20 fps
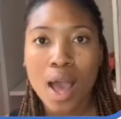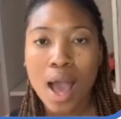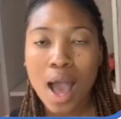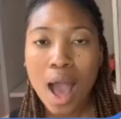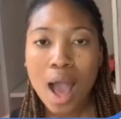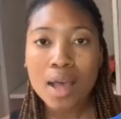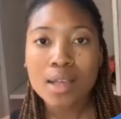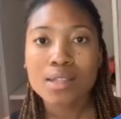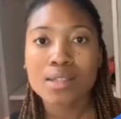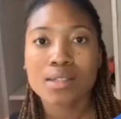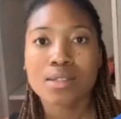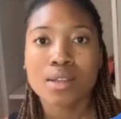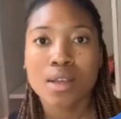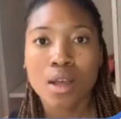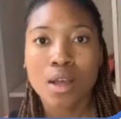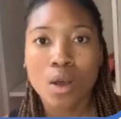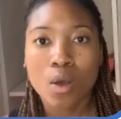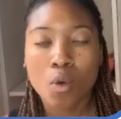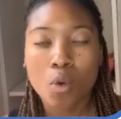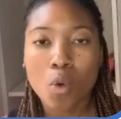us
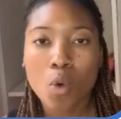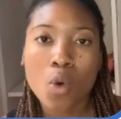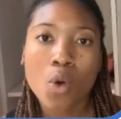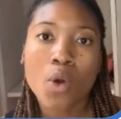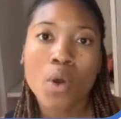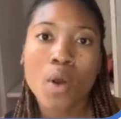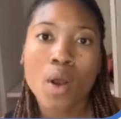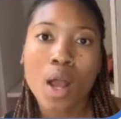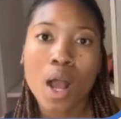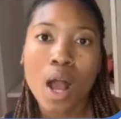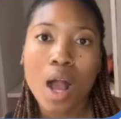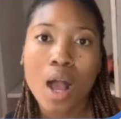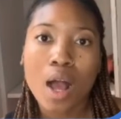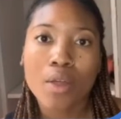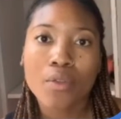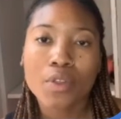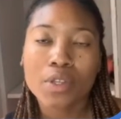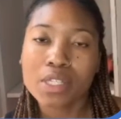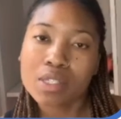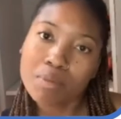or
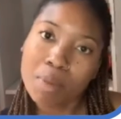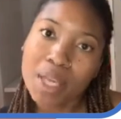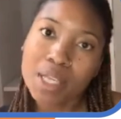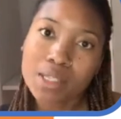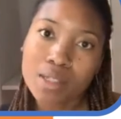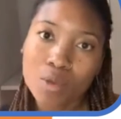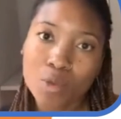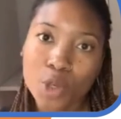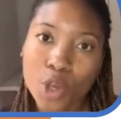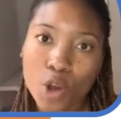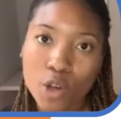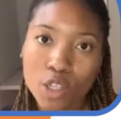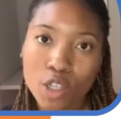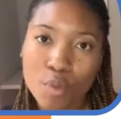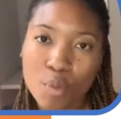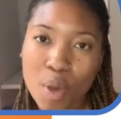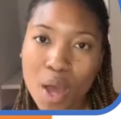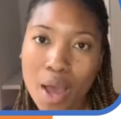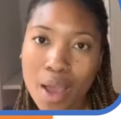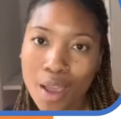the space that we
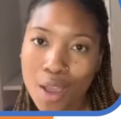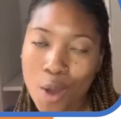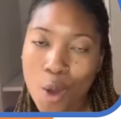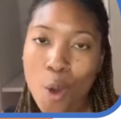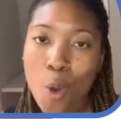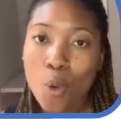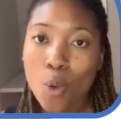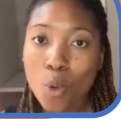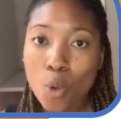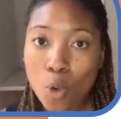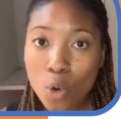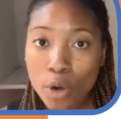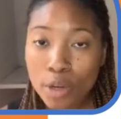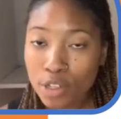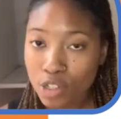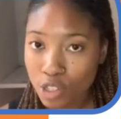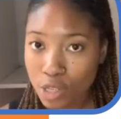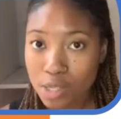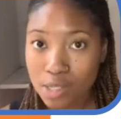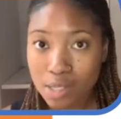occupy, or
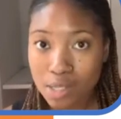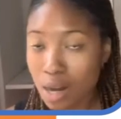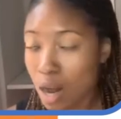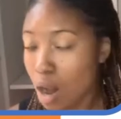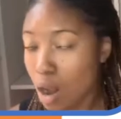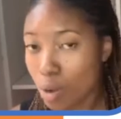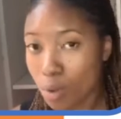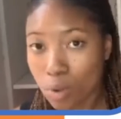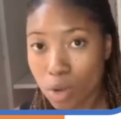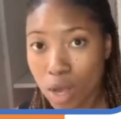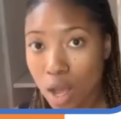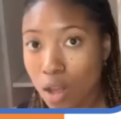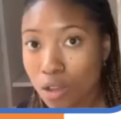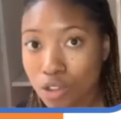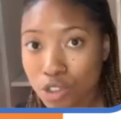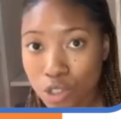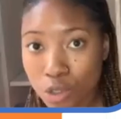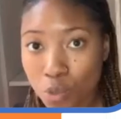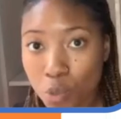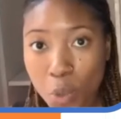just our
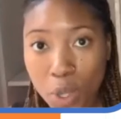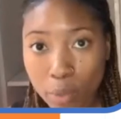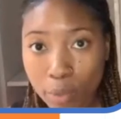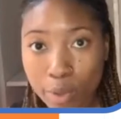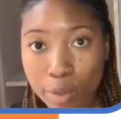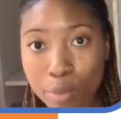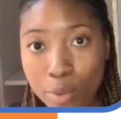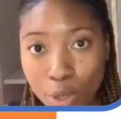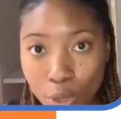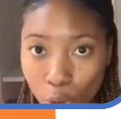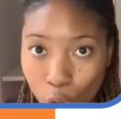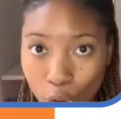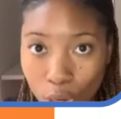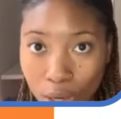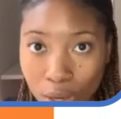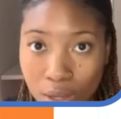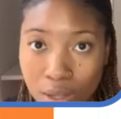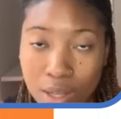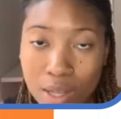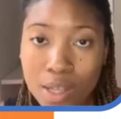culture and where we belong.
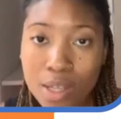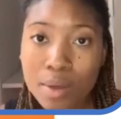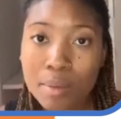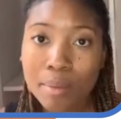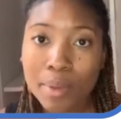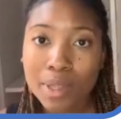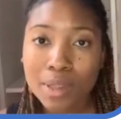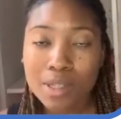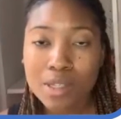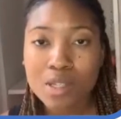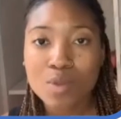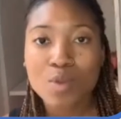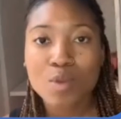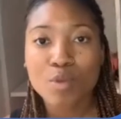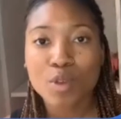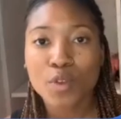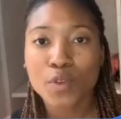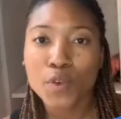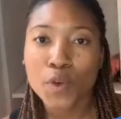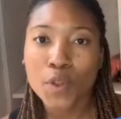But this will
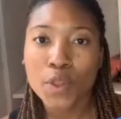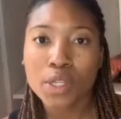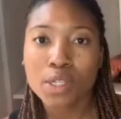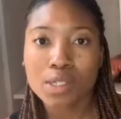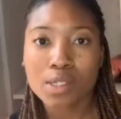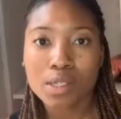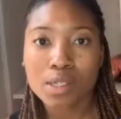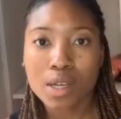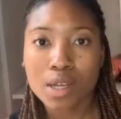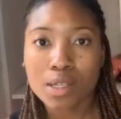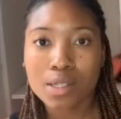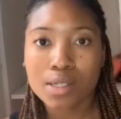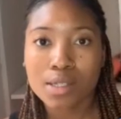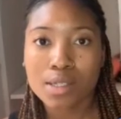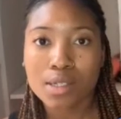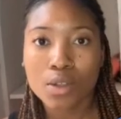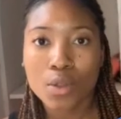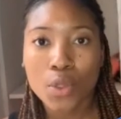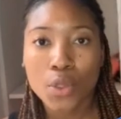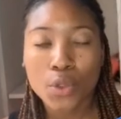be further
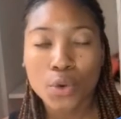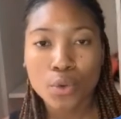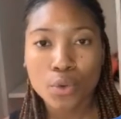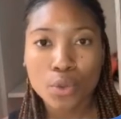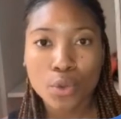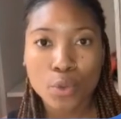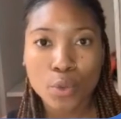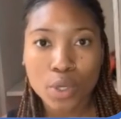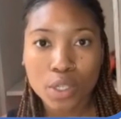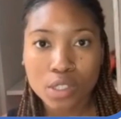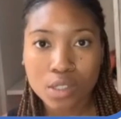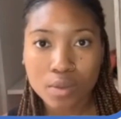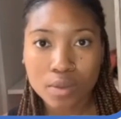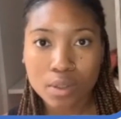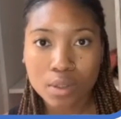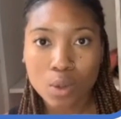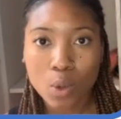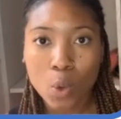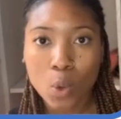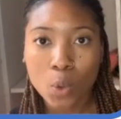discussed through the weeks of
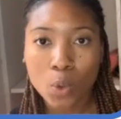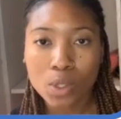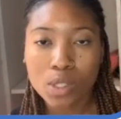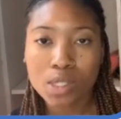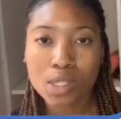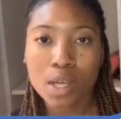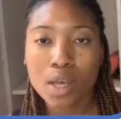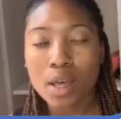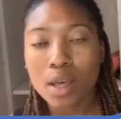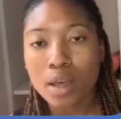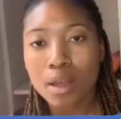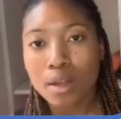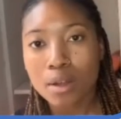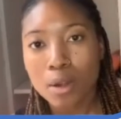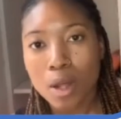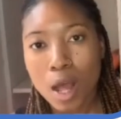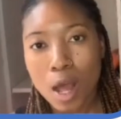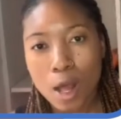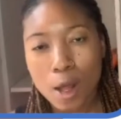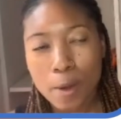the course,
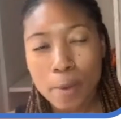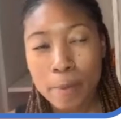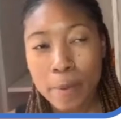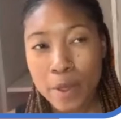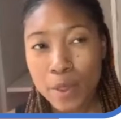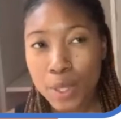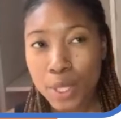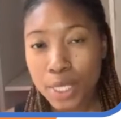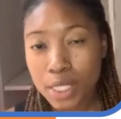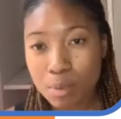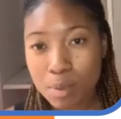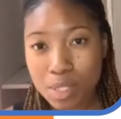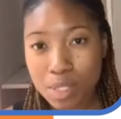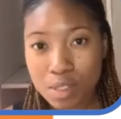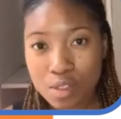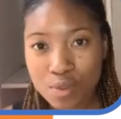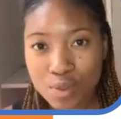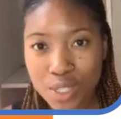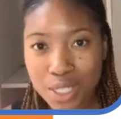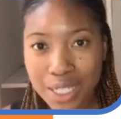I think
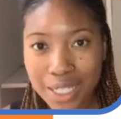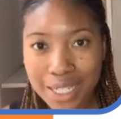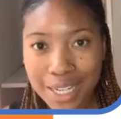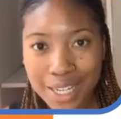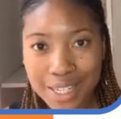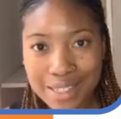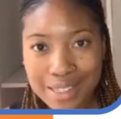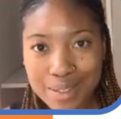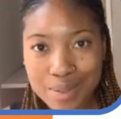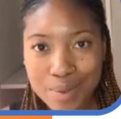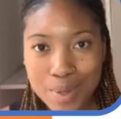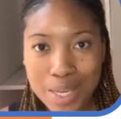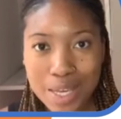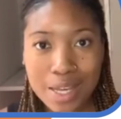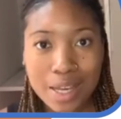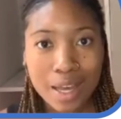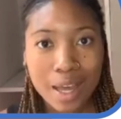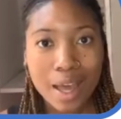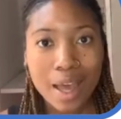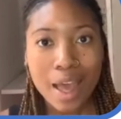specifically next
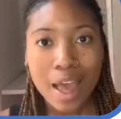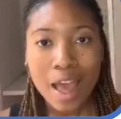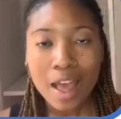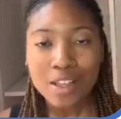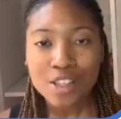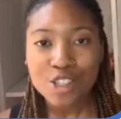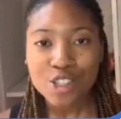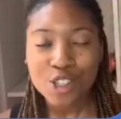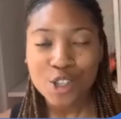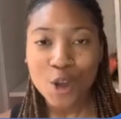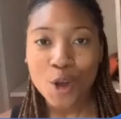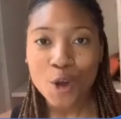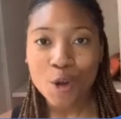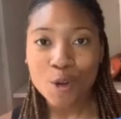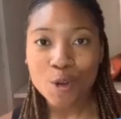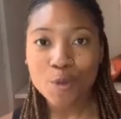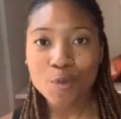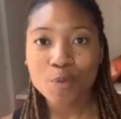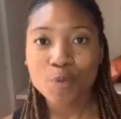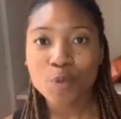week.
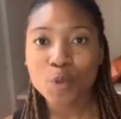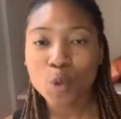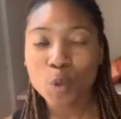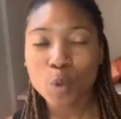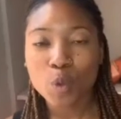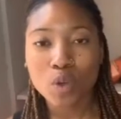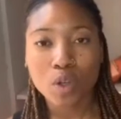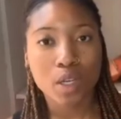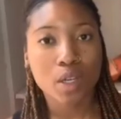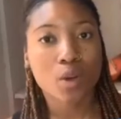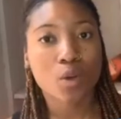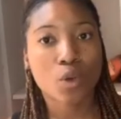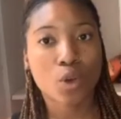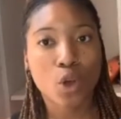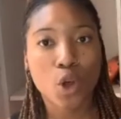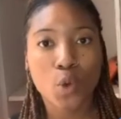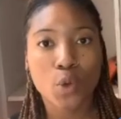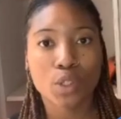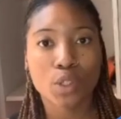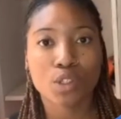So we will
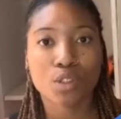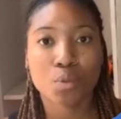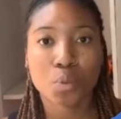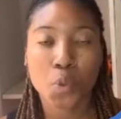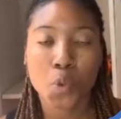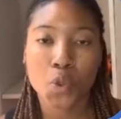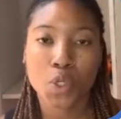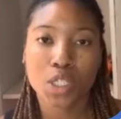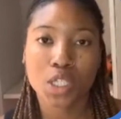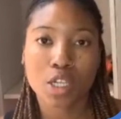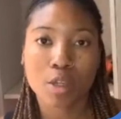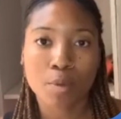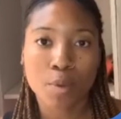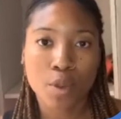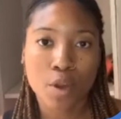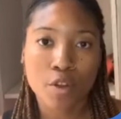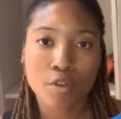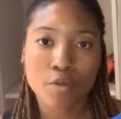go into more depth